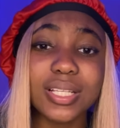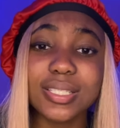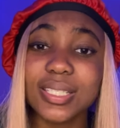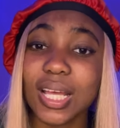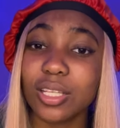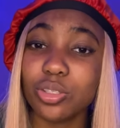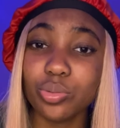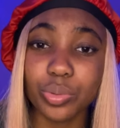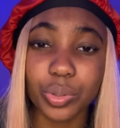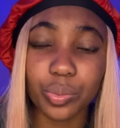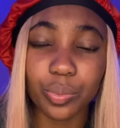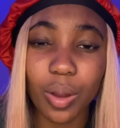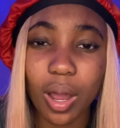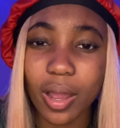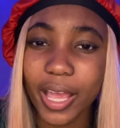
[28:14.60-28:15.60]
telling you the
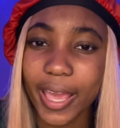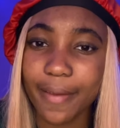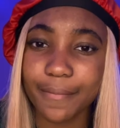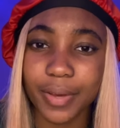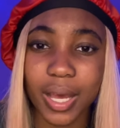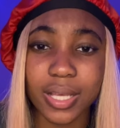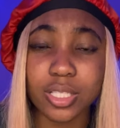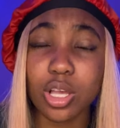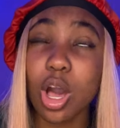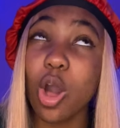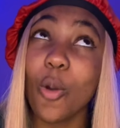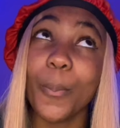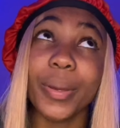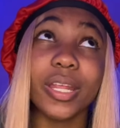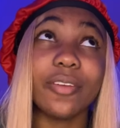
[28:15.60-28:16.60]
wrong advice. Oh,
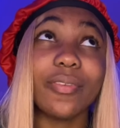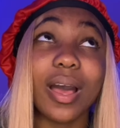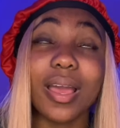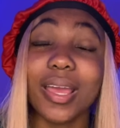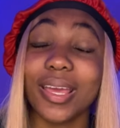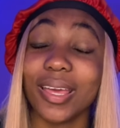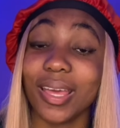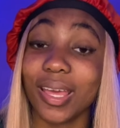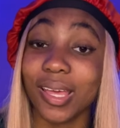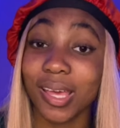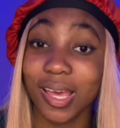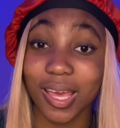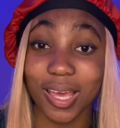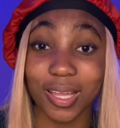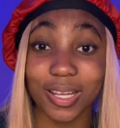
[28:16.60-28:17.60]
but if I
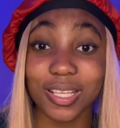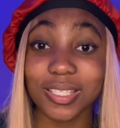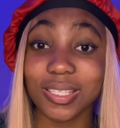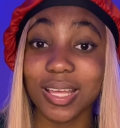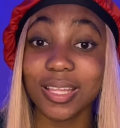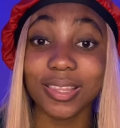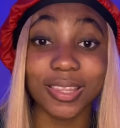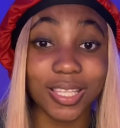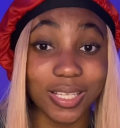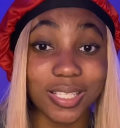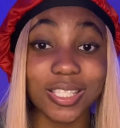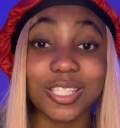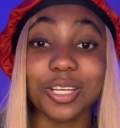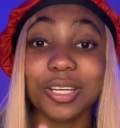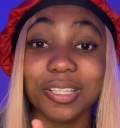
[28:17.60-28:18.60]
and this
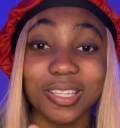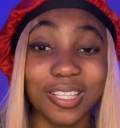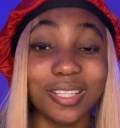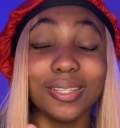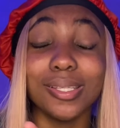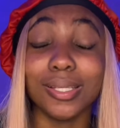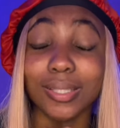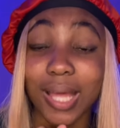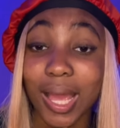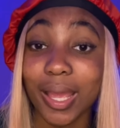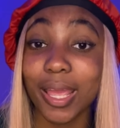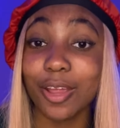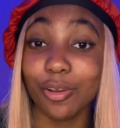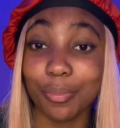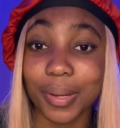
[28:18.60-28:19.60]
the line
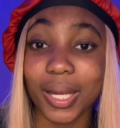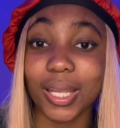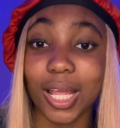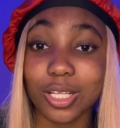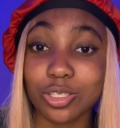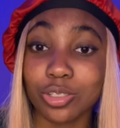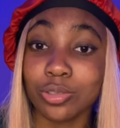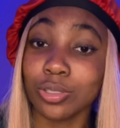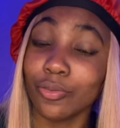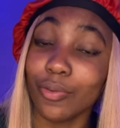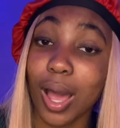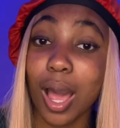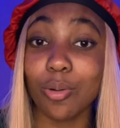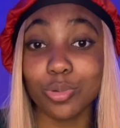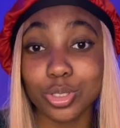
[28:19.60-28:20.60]
everybody likes to use. If
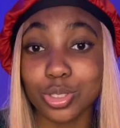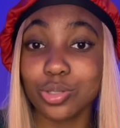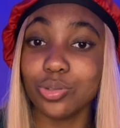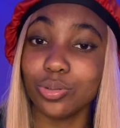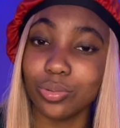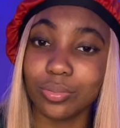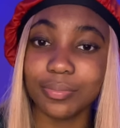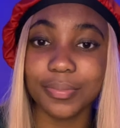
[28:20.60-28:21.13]
I was you,